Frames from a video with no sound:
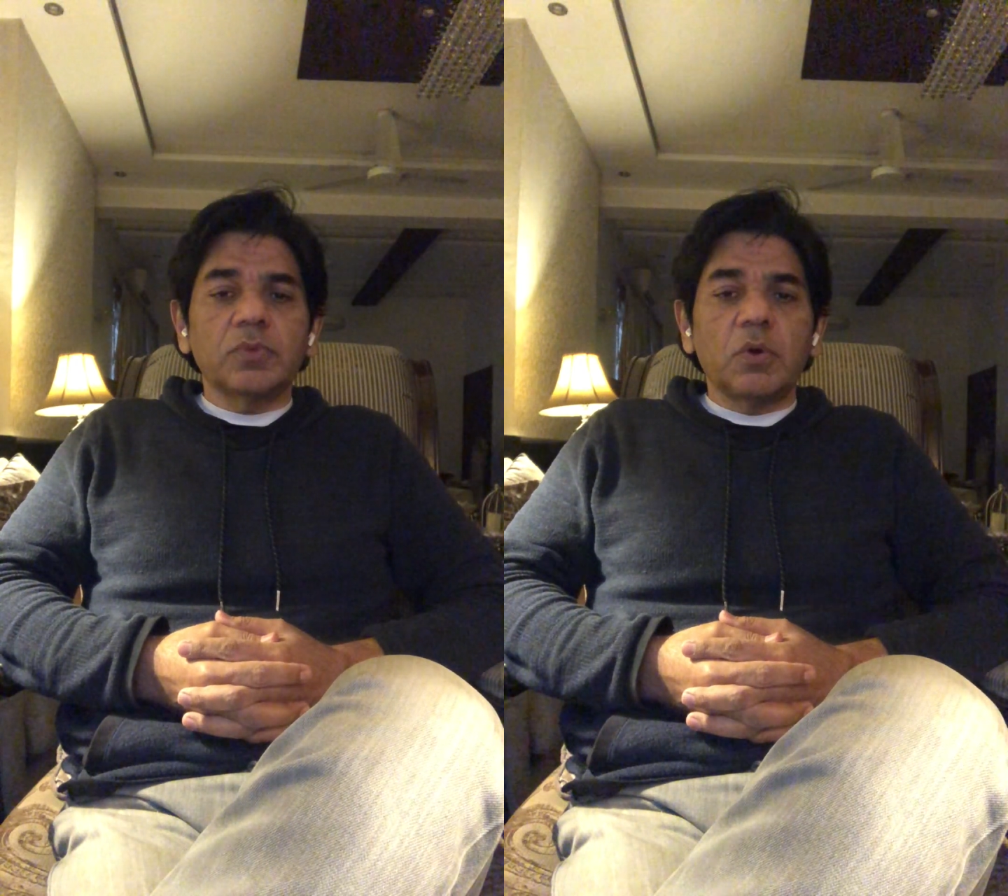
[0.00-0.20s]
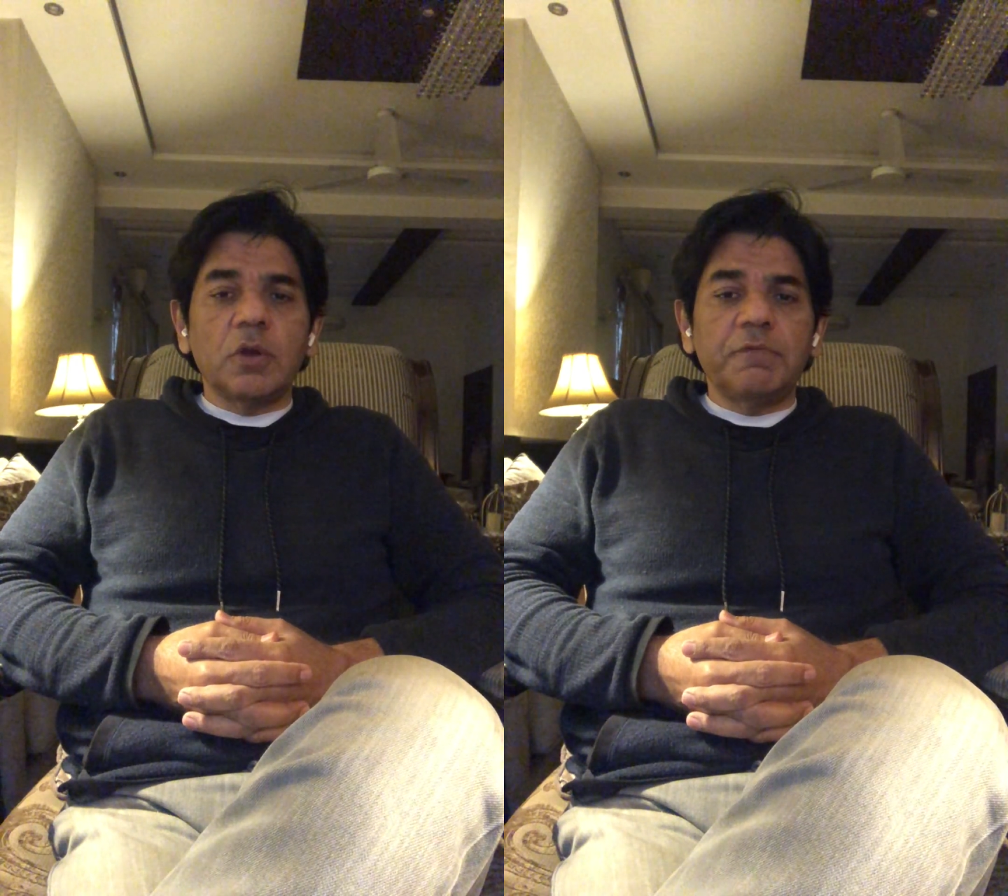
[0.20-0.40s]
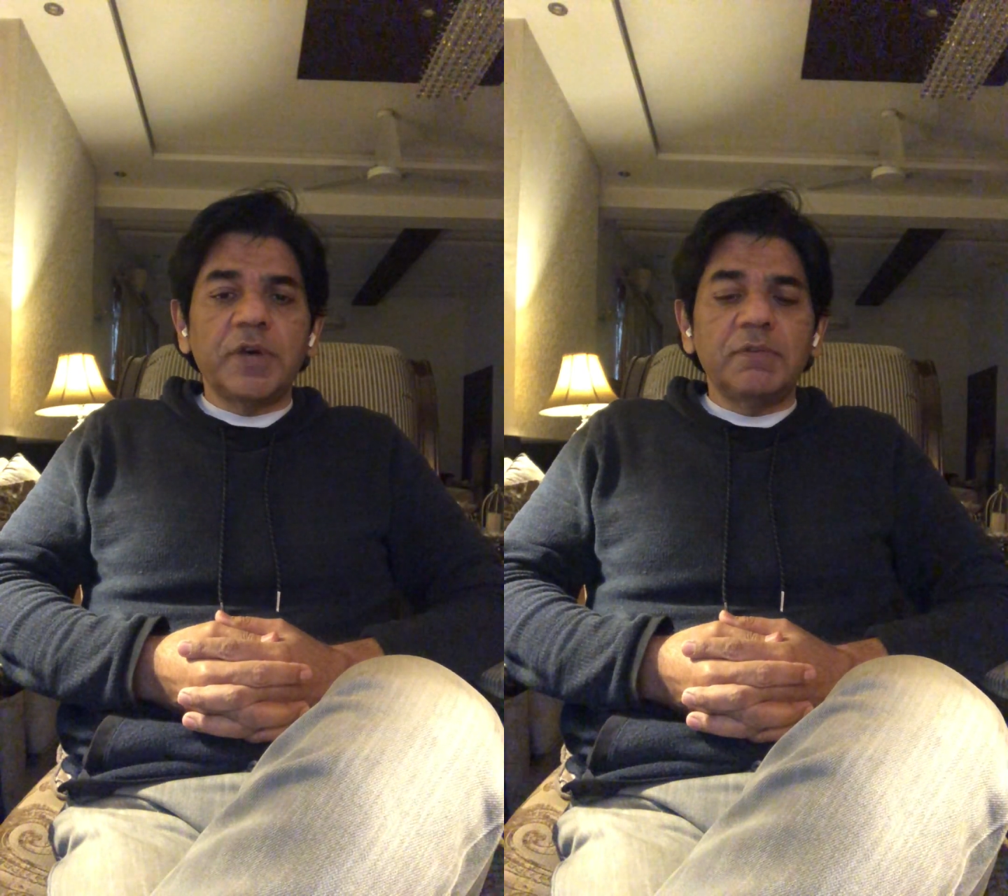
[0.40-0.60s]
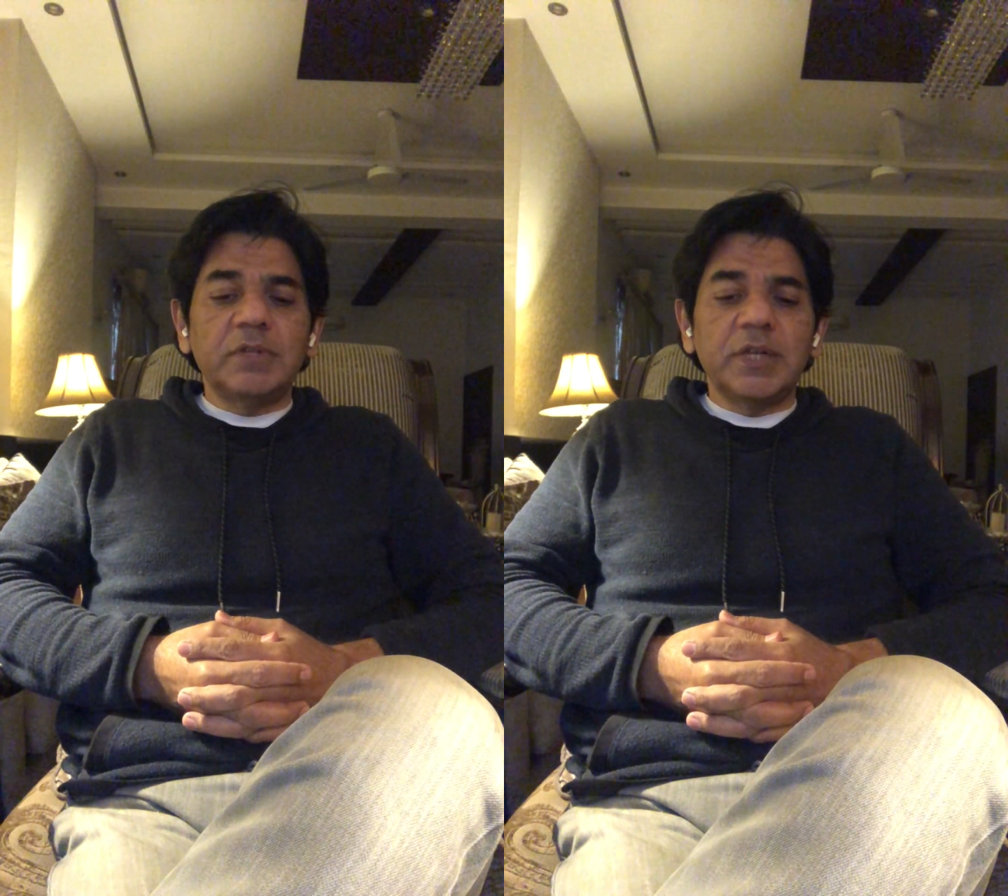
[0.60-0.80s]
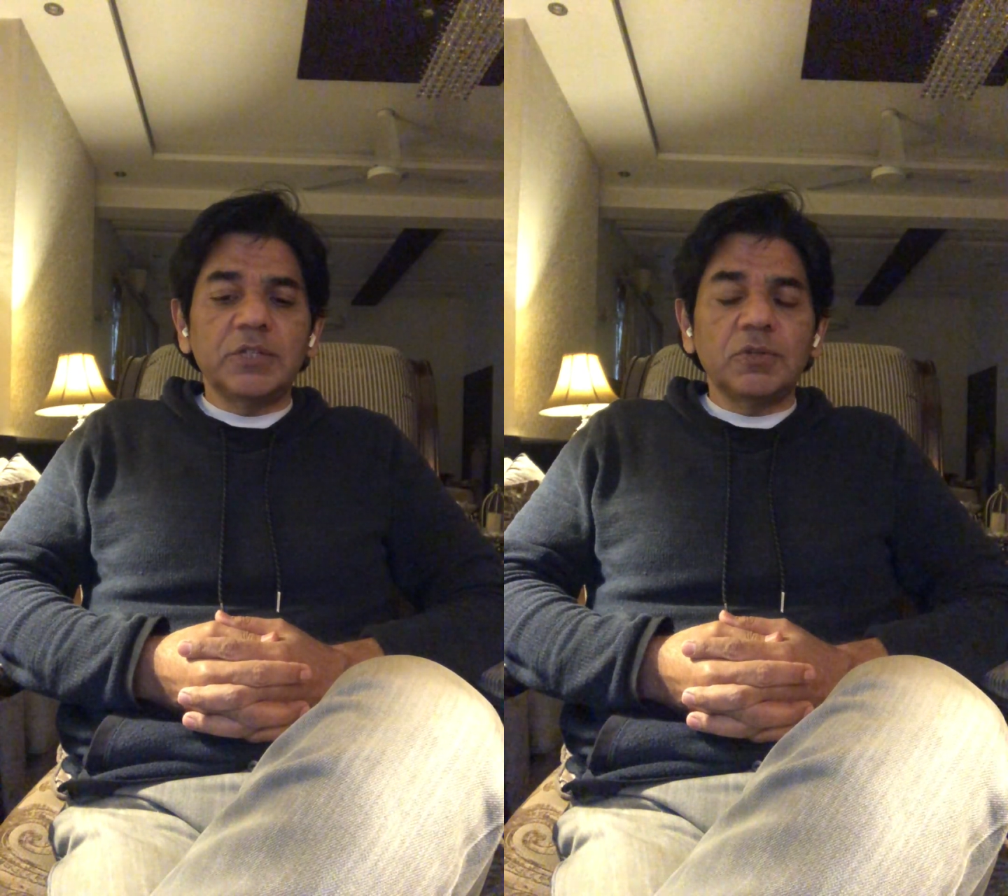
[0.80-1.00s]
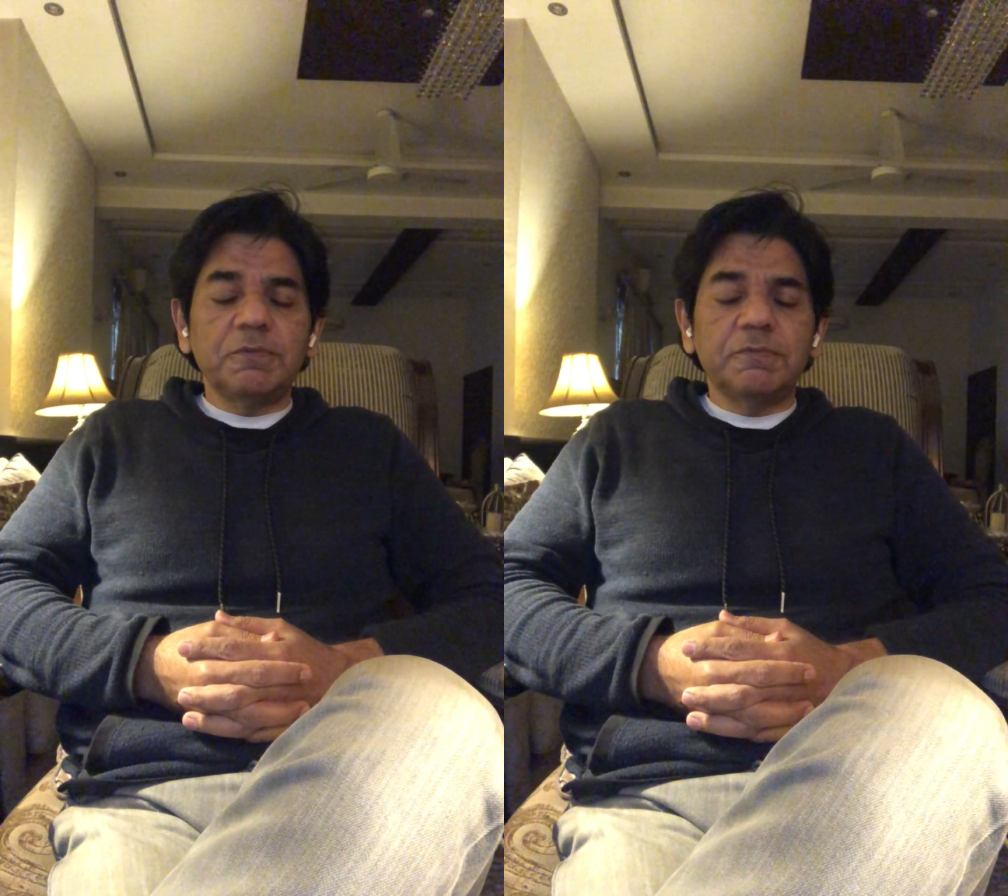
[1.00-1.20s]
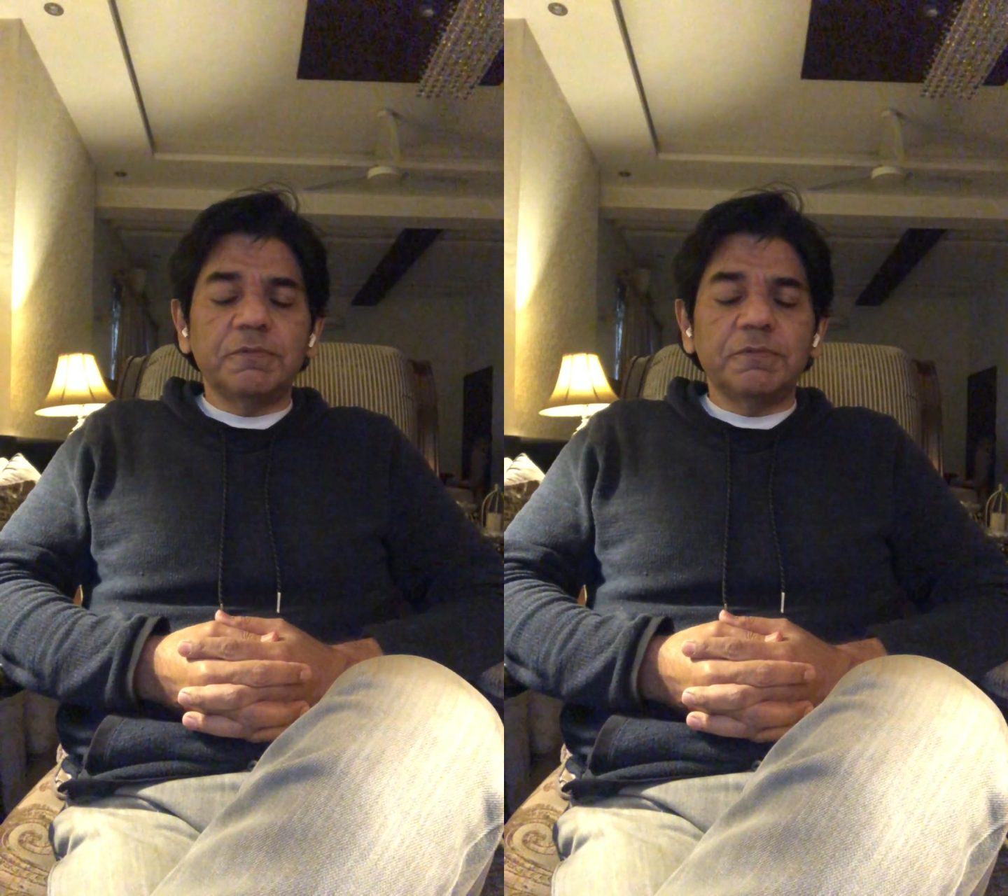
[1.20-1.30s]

all five, the list of